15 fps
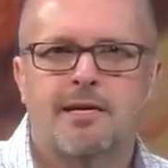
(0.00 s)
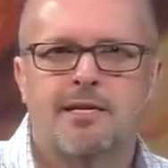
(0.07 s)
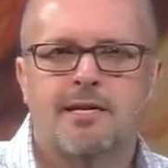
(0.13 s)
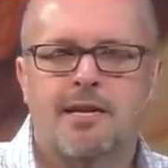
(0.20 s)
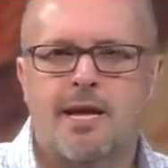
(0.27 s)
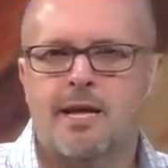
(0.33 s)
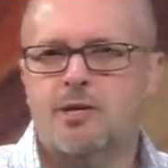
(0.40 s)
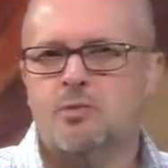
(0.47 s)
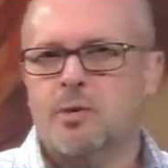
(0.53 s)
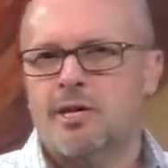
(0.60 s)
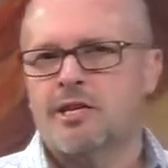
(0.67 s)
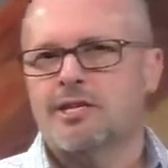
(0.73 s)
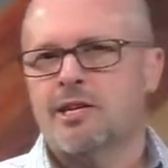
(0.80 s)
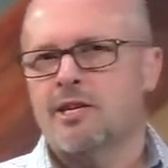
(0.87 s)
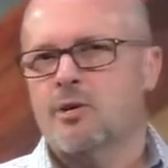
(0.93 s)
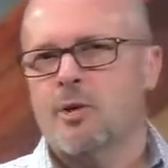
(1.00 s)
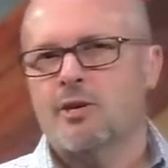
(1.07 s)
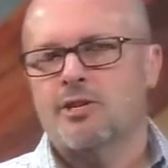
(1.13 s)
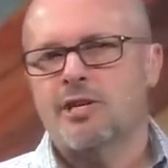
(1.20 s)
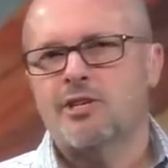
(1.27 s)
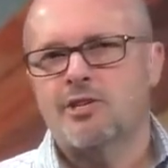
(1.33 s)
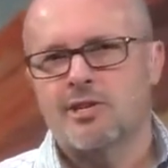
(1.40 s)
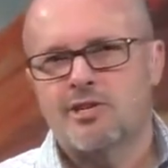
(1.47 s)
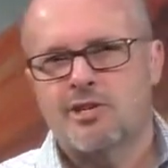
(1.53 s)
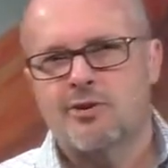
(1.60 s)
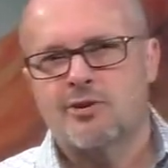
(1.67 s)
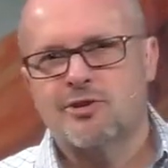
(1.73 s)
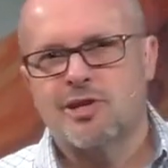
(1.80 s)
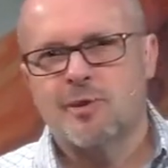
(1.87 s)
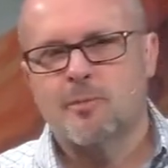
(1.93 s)
Today, as we continue our teaching
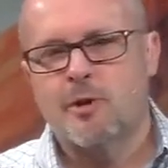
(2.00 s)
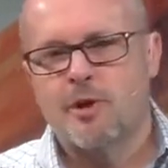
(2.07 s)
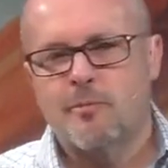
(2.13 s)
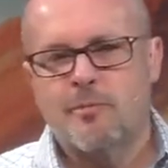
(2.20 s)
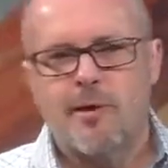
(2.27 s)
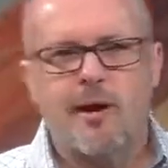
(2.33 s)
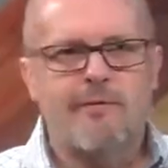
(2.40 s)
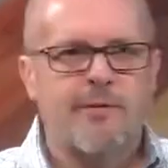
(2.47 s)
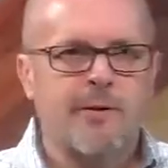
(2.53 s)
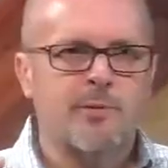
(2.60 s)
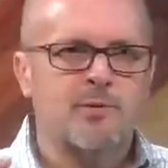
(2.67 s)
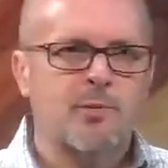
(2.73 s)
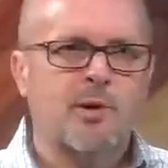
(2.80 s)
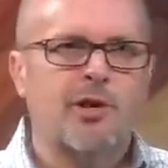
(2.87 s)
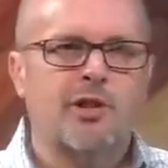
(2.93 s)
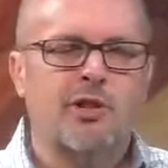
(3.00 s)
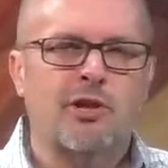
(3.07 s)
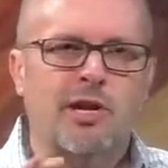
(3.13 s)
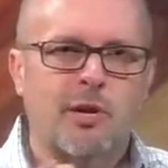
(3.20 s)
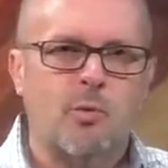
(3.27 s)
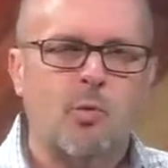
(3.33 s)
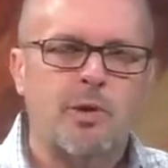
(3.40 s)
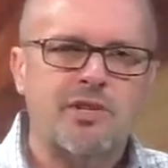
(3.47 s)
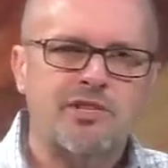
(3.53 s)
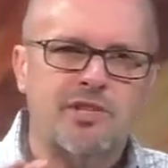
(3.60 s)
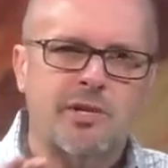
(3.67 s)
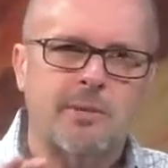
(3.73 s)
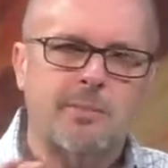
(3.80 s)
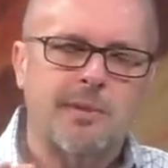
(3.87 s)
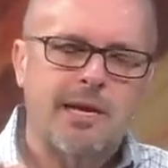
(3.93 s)
series on the book of Proverbs, we're going to look at
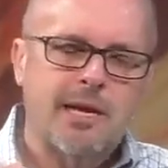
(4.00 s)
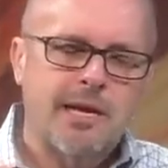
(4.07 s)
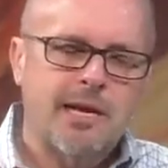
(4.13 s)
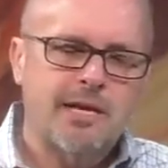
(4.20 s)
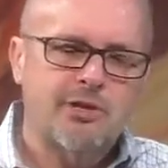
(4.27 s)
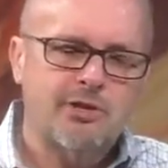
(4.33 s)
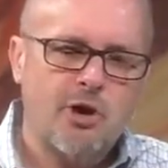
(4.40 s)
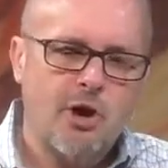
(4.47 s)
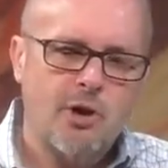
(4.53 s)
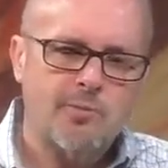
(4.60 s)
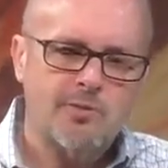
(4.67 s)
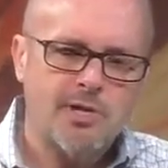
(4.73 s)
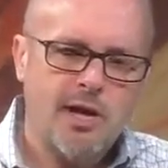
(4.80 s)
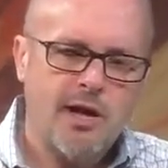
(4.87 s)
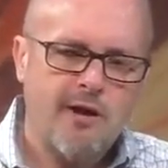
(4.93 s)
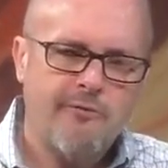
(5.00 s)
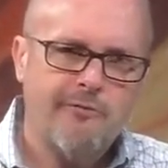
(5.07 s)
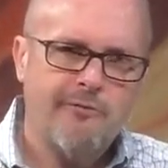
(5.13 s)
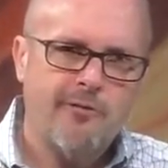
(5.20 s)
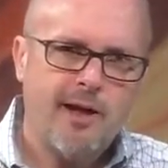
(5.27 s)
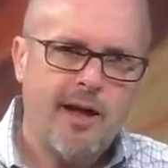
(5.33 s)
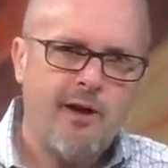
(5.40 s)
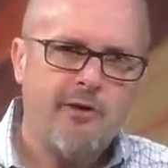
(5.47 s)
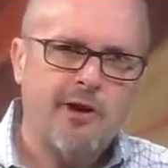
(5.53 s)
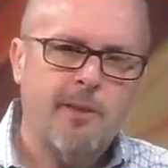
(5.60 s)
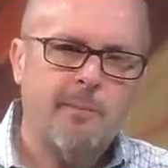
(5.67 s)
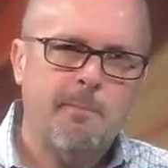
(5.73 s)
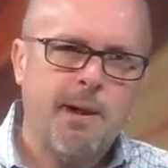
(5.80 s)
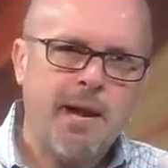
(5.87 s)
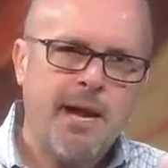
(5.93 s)
wisdom in terms of how
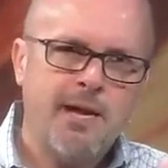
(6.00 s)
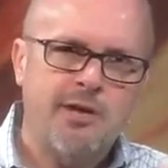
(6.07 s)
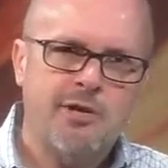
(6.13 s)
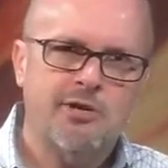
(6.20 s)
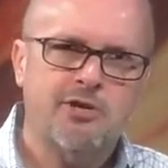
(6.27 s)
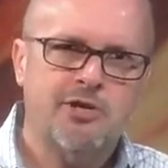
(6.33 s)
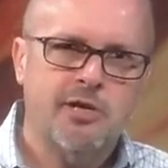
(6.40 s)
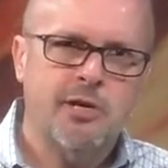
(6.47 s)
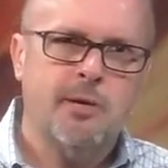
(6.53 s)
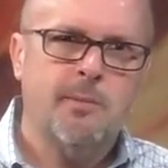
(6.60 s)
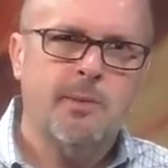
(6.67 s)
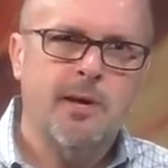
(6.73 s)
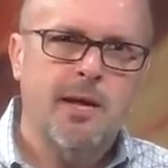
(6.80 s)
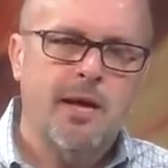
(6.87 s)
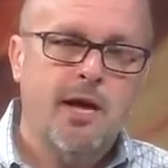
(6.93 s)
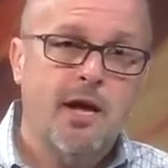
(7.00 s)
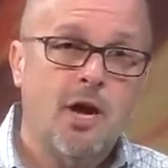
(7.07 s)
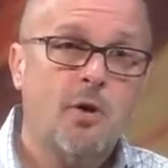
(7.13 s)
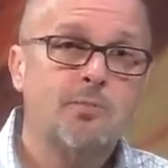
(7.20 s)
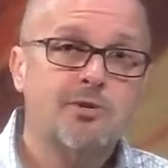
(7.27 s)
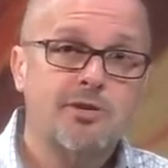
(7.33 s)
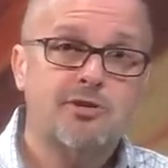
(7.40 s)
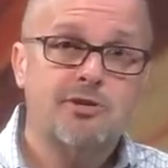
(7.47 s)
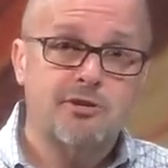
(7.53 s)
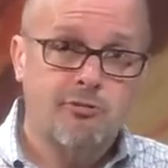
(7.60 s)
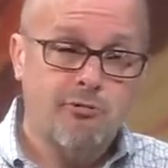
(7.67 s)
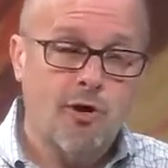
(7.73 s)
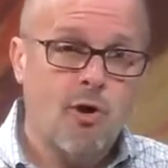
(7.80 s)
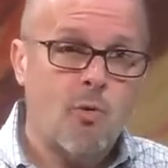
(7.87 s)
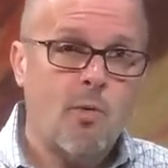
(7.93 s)
companionship helps us to
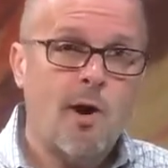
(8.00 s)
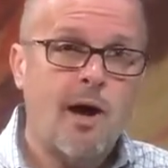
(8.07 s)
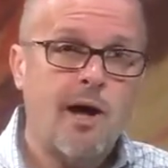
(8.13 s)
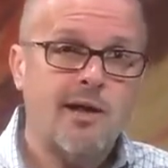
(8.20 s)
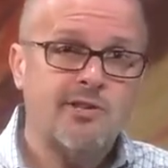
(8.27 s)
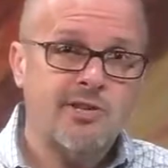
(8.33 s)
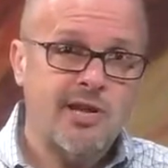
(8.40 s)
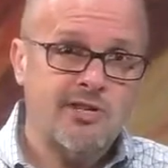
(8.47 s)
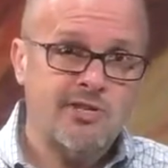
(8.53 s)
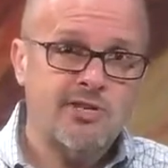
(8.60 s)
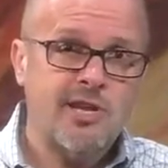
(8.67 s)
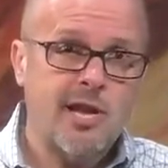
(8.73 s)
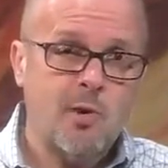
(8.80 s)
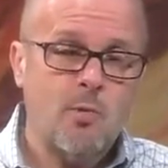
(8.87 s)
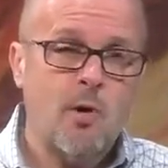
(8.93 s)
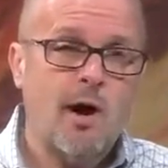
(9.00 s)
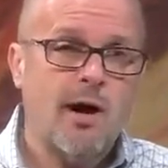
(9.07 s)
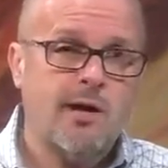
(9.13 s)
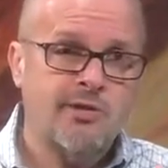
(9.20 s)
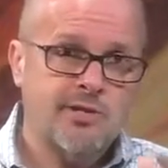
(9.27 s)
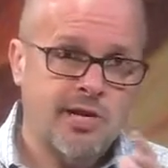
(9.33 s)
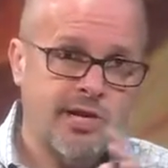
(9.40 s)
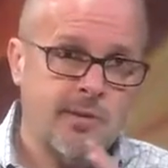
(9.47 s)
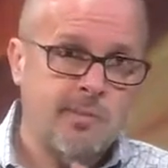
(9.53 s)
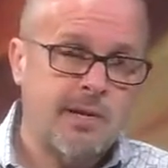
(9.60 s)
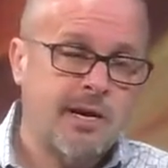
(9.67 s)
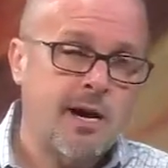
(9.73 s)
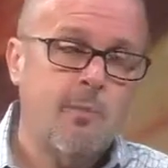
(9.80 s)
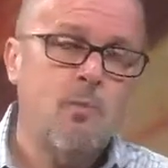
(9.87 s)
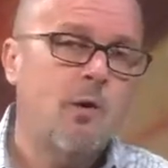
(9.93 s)
grow wise and stay wise and to
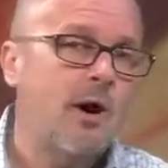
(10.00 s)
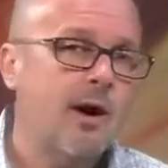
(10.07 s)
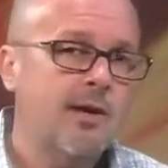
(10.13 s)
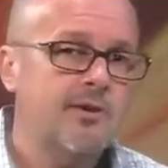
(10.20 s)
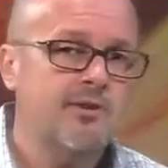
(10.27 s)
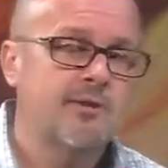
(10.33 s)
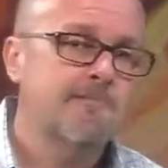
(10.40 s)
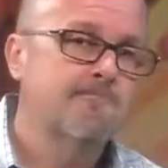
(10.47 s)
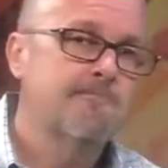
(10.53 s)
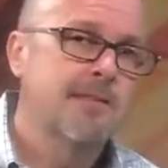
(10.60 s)
become wise.